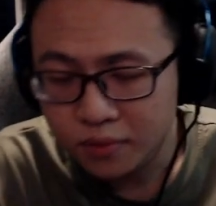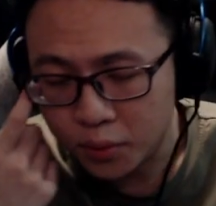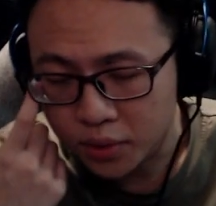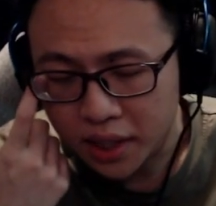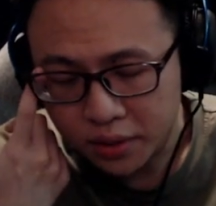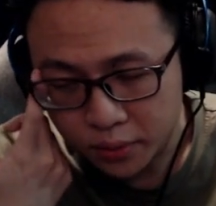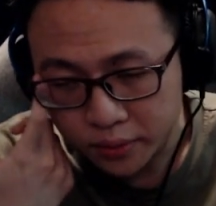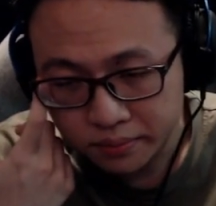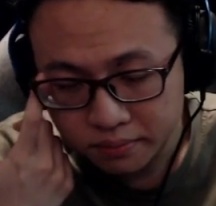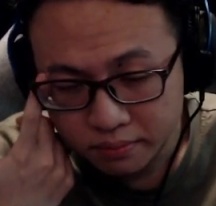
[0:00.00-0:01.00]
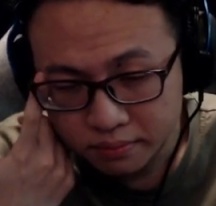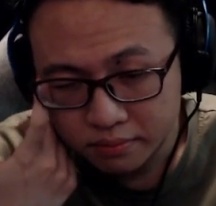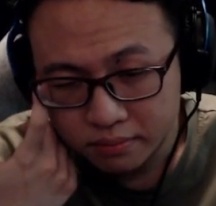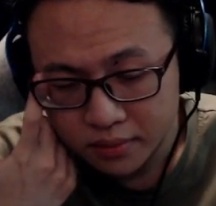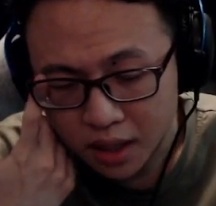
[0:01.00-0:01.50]
what would I do?
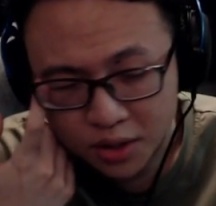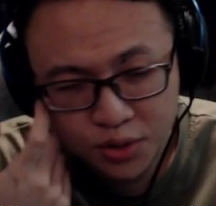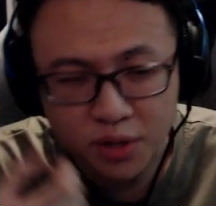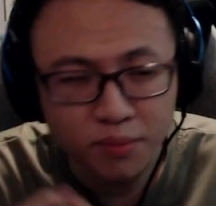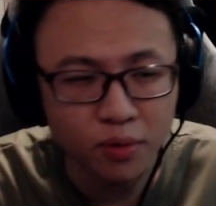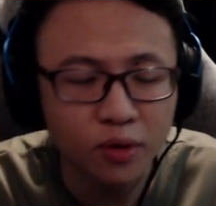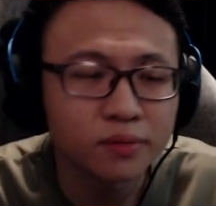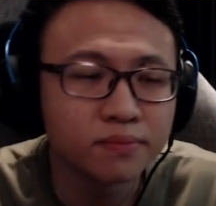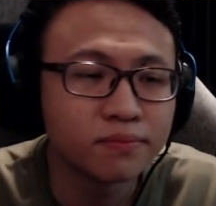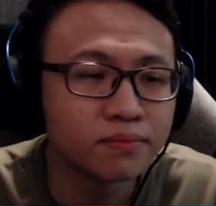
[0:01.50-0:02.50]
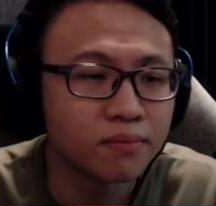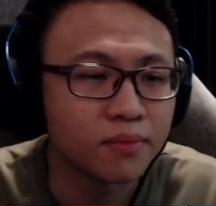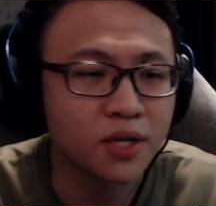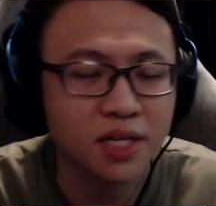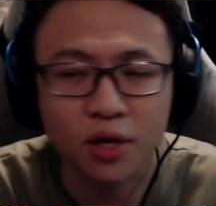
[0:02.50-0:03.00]
I'll stream more
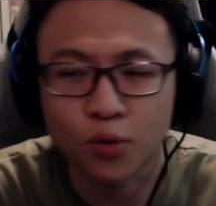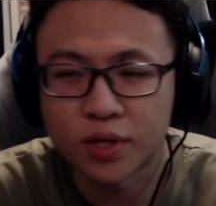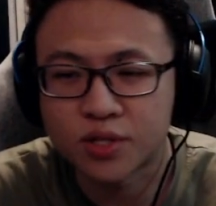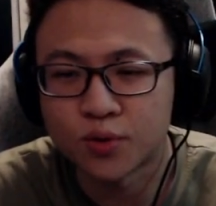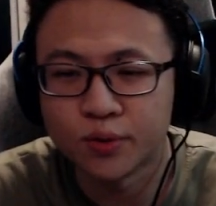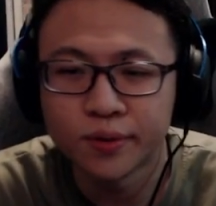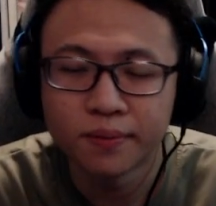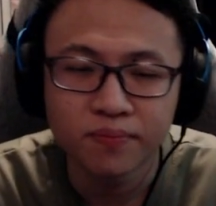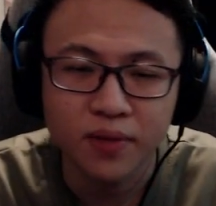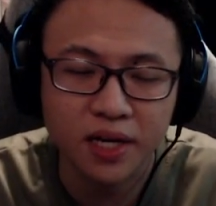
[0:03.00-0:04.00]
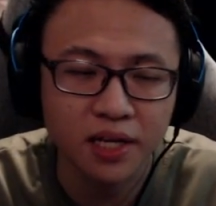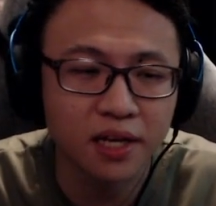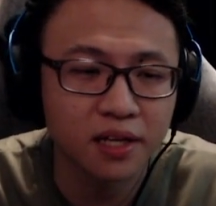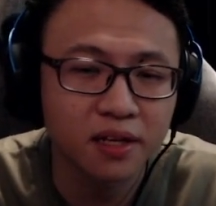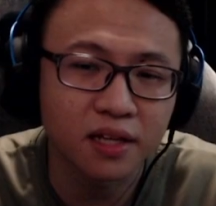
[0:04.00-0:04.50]
because I can quit school. I
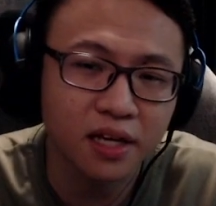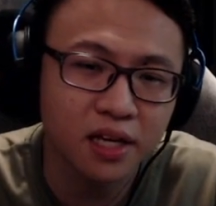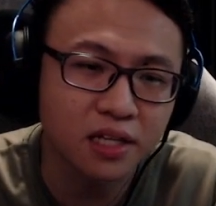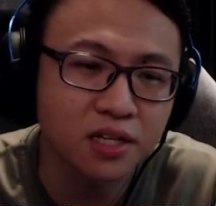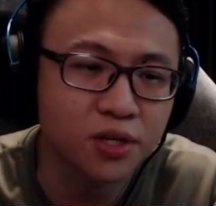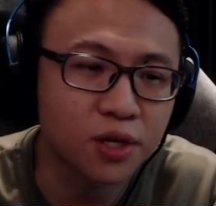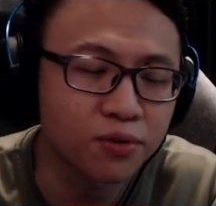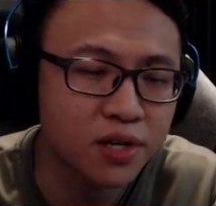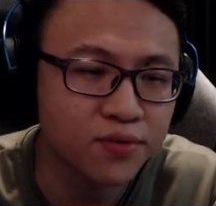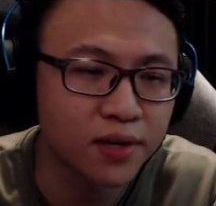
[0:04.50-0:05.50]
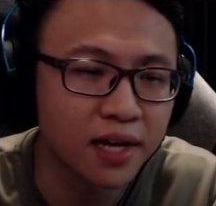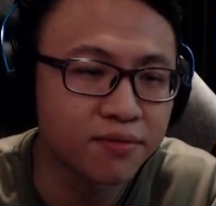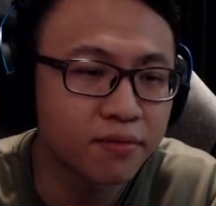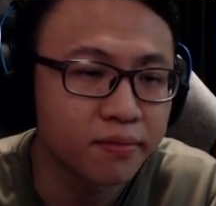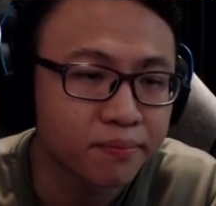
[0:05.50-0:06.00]
can eat chicken rice for life.